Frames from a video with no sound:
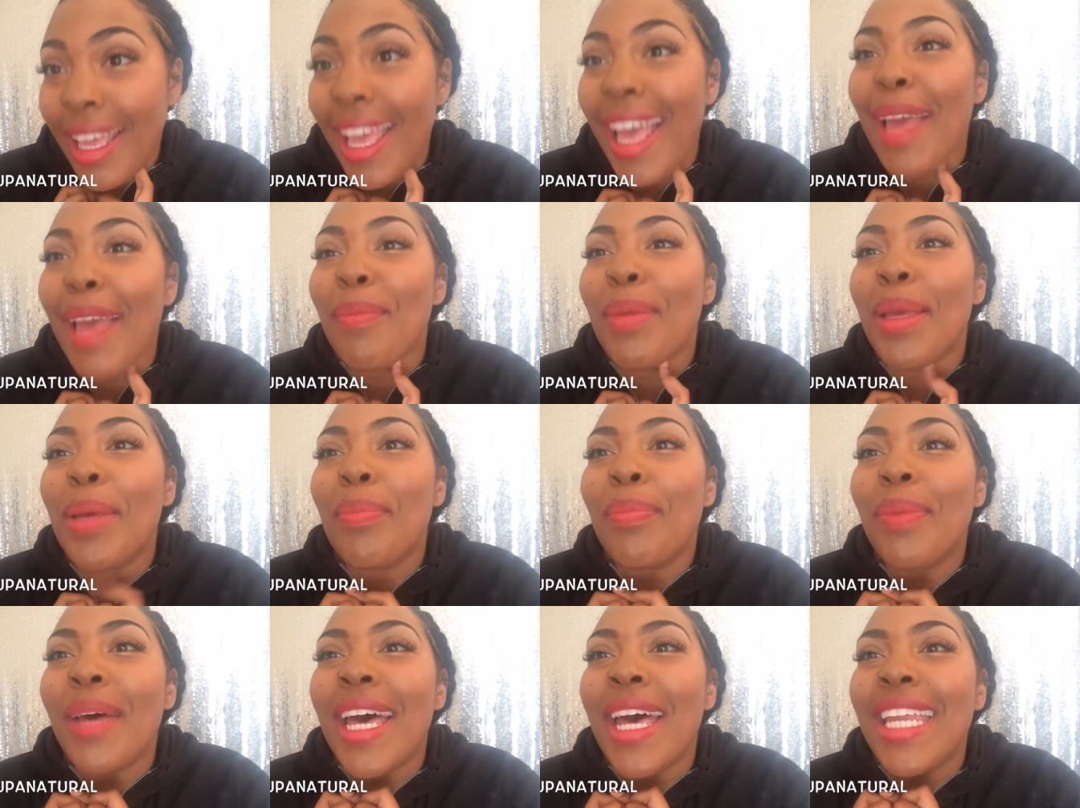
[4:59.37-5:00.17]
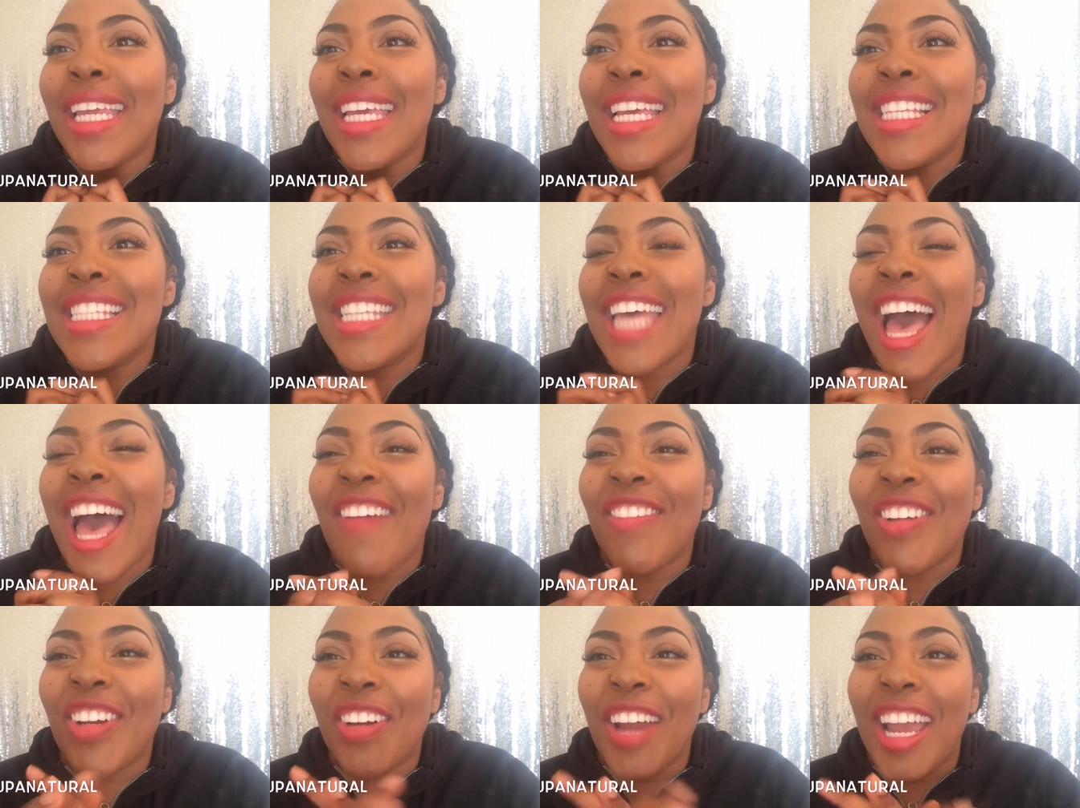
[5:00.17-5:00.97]
Hey, beat buddies,
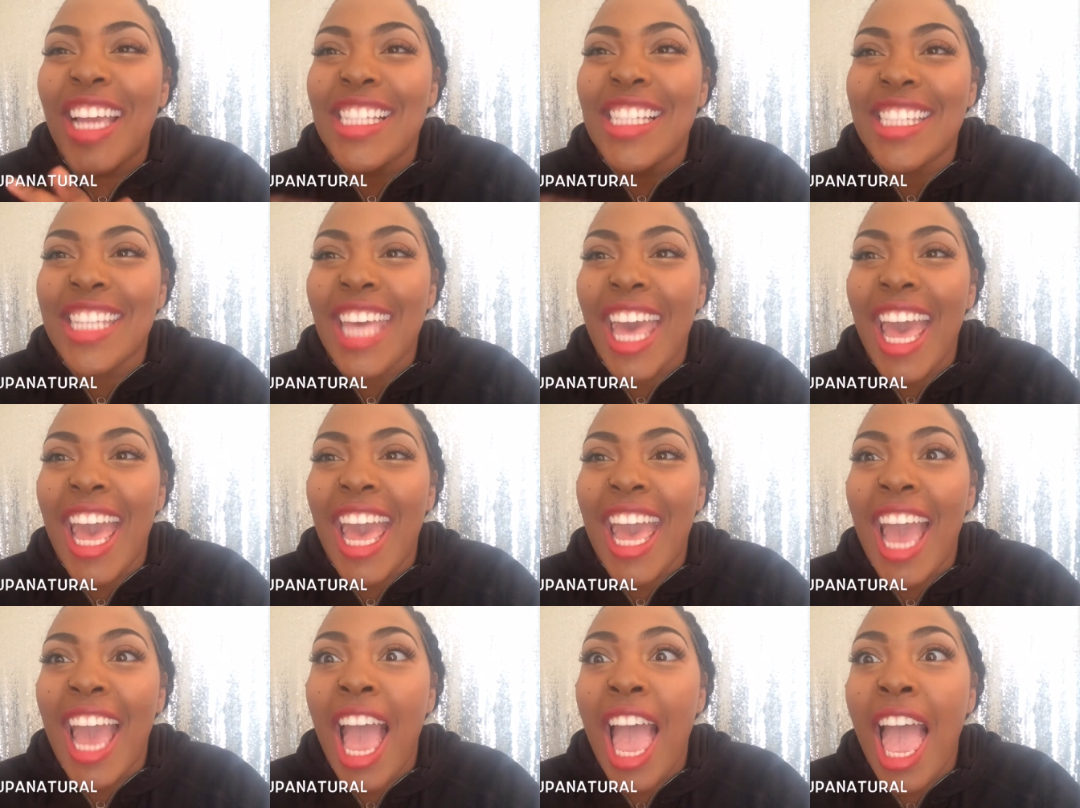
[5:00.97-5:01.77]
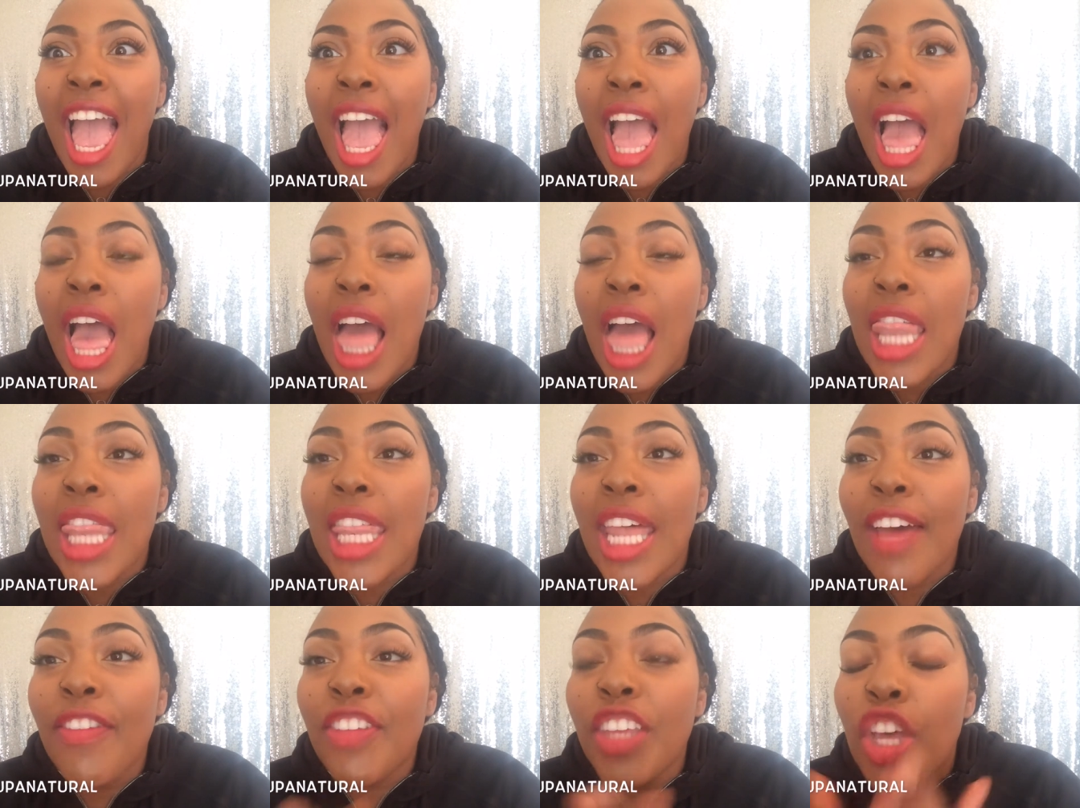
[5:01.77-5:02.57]
have a great day.
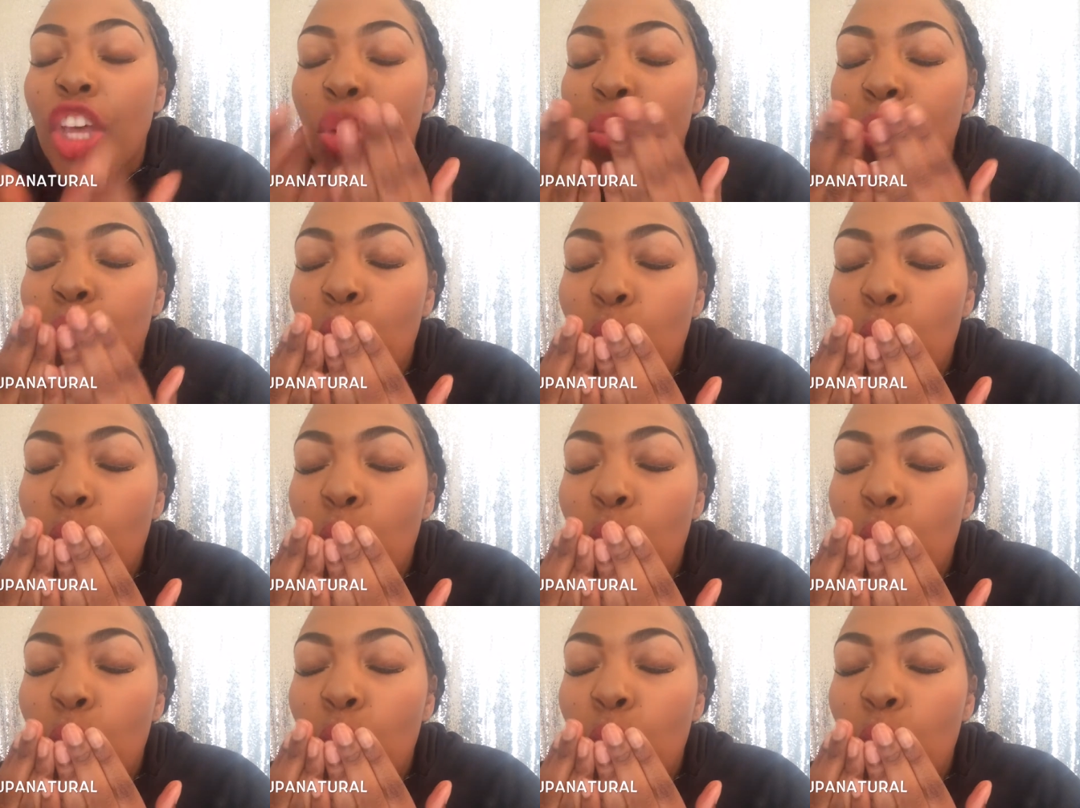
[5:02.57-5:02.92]
Love you.